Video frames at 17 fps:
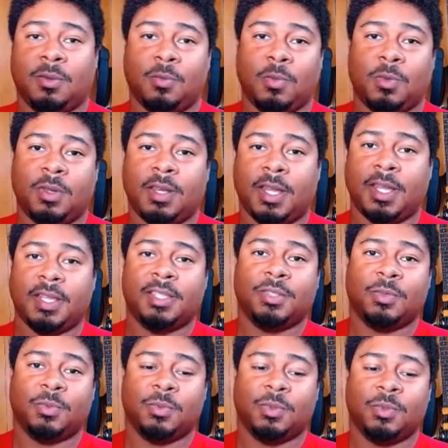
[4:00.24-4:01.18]
1
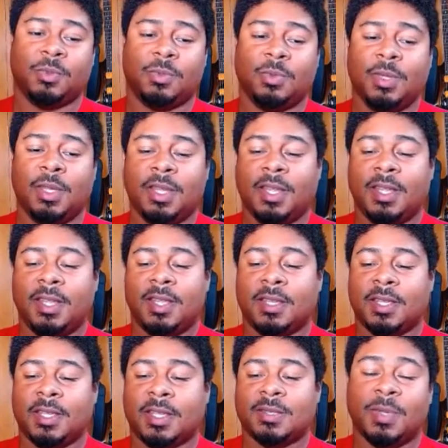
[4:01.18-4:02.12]
Ancient Rule.
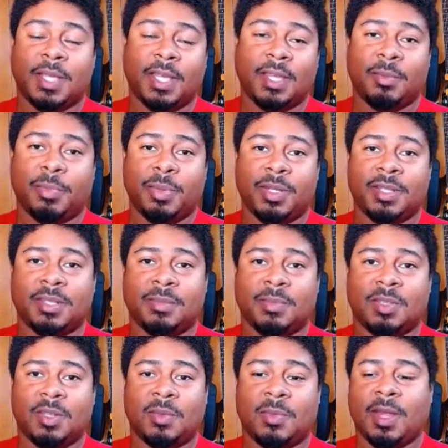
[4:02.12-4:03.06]
Yes, we can pendulum
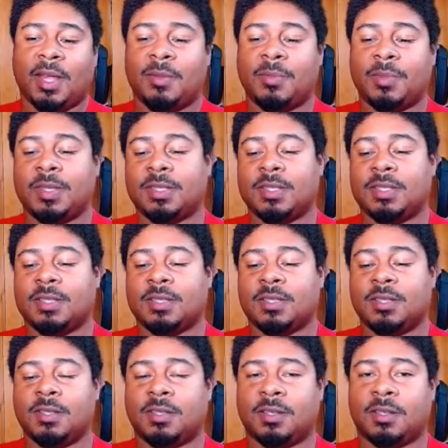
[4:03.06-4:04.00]
summon out, but this is just
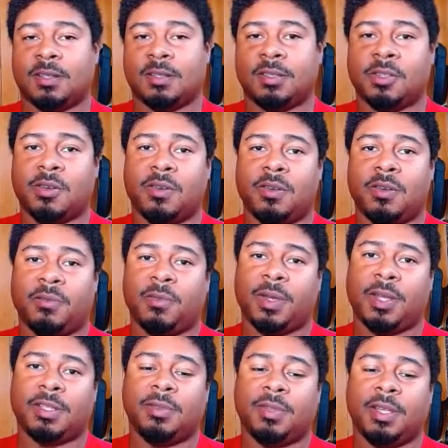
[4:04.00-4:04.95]
another alternative way
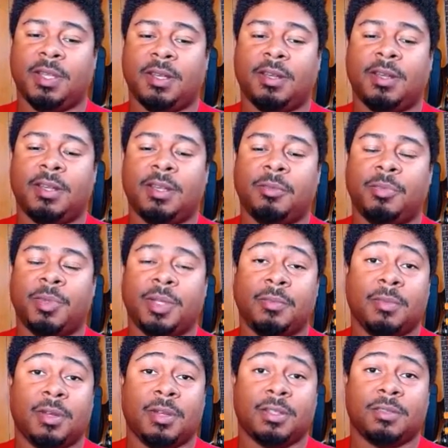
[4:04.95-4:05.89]
to get another big
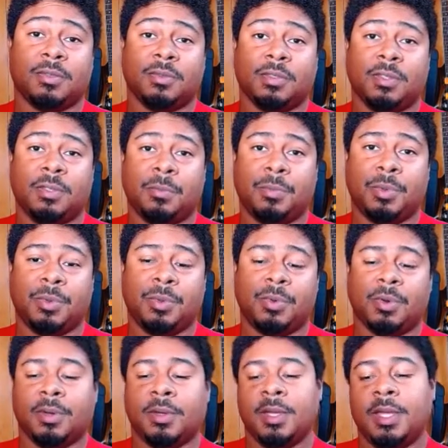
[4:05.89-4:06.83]
monster onto the
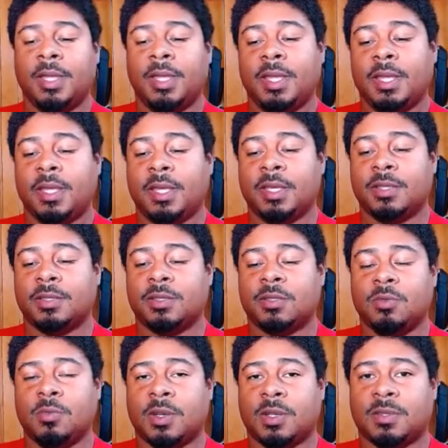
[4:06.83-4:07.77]
board. Getting 2
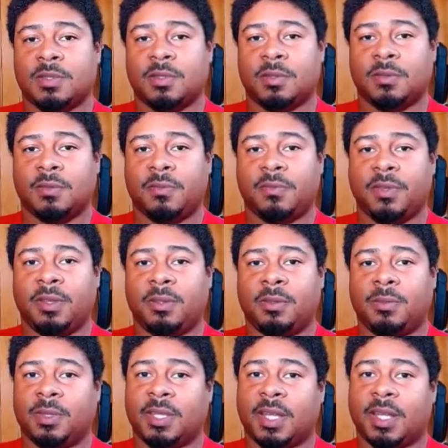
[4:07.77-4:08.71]
monsters on the field
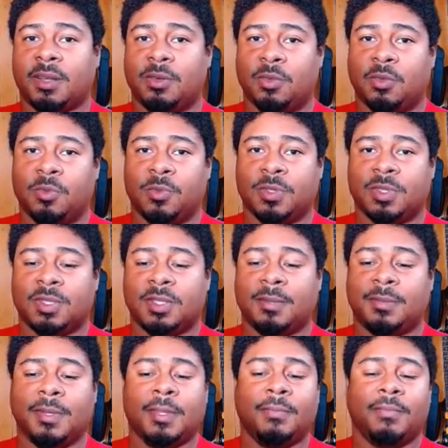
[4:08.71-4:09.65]
without a normal
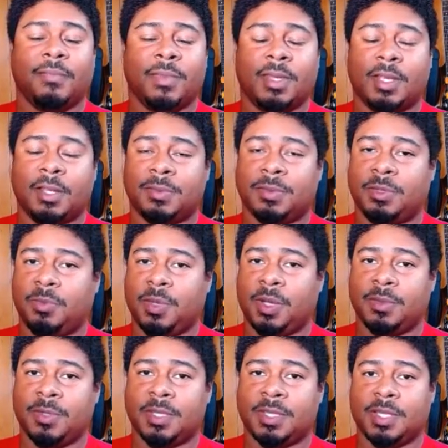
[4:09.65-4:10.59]
summon helps you be
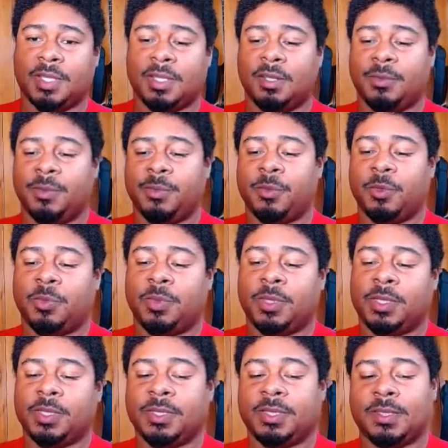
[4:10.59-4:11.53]
able to extend a little bit more
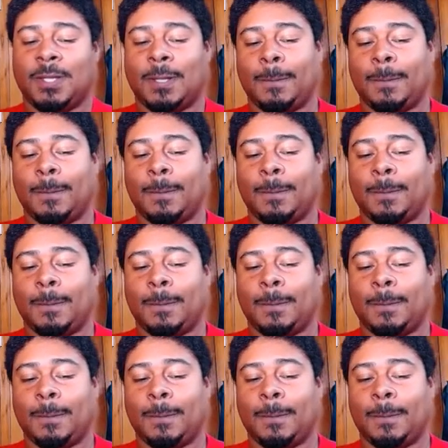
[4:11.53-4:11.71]
plays.